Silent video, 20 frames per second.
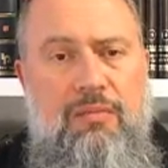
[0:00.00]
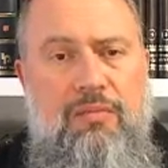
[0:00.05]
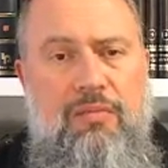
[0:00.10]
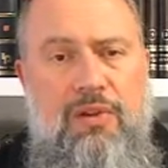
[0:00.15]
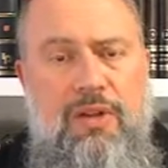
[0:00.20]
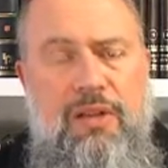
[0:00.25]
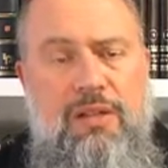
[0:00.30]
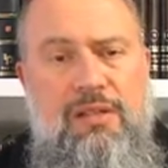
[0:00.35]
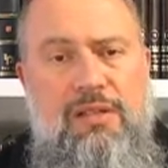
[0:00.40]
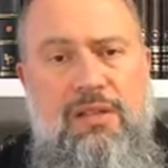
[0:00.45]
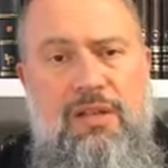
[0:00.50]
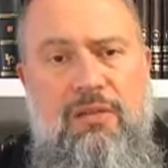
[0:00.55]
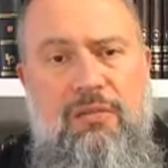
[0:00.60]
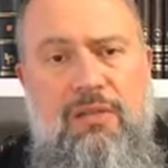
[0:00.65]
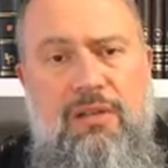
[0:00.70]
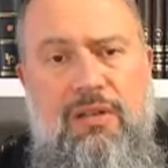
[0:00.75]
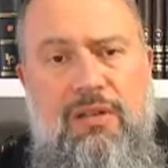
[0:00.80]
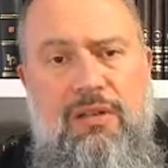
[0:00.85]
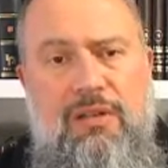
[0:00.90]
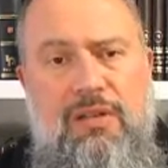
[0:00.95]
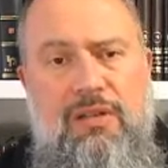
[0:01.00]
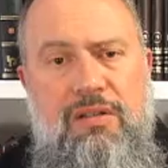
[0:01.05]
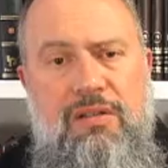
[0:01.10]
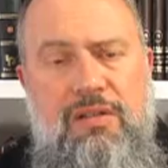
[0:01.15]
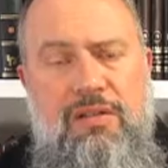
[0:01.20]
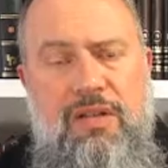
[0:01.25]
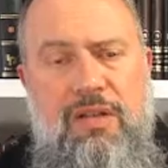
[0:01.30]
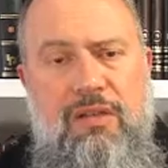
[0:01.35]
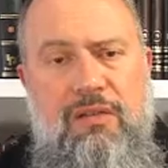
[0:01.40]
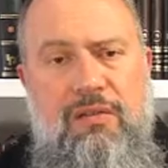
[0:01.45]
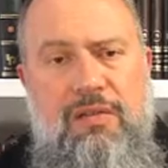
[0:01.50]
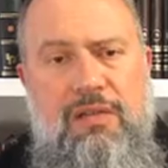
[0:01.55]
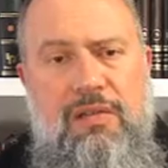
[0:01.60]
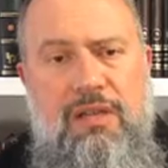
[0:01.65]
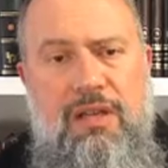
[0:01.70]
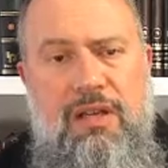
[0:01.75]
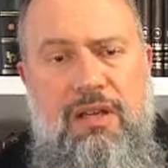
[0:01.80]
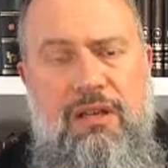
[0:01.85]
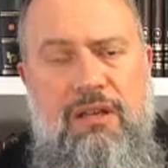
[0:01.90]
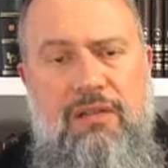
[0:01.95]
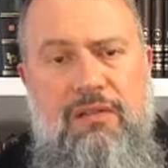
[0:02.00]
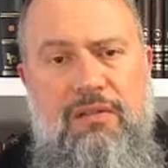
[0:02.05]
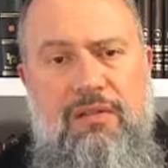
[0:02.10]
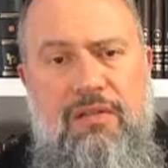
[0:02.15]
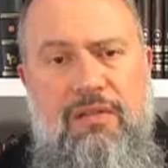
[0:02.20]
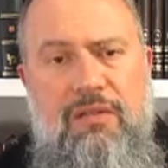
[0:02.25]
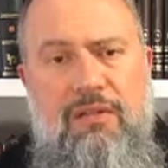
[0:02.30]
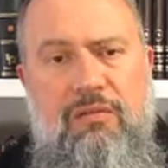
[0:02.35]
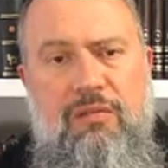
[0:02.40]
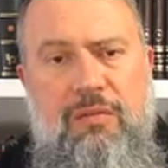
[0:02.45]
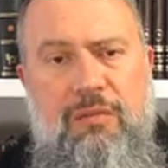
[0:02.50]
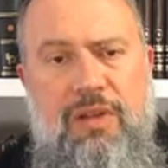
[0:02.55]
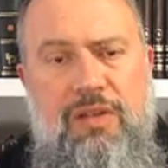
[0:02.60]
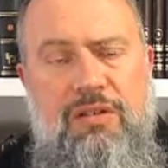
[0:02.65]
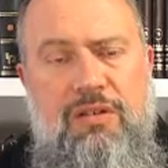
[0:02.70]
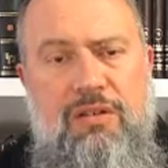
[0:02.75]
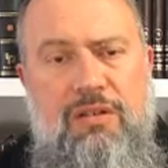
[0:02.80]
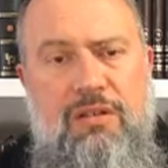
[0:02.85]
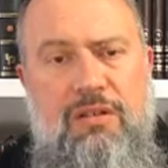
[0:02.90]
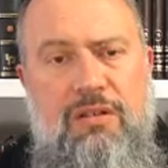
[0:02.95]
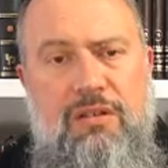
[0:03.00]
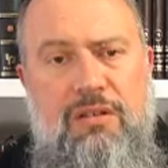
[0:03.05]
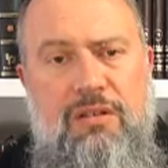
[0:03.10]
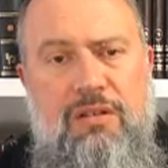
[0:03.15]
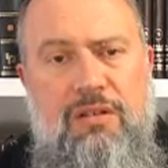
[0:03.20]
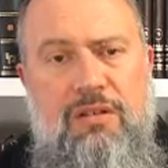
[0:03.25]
prayers that we need to say on this day, we mentioned,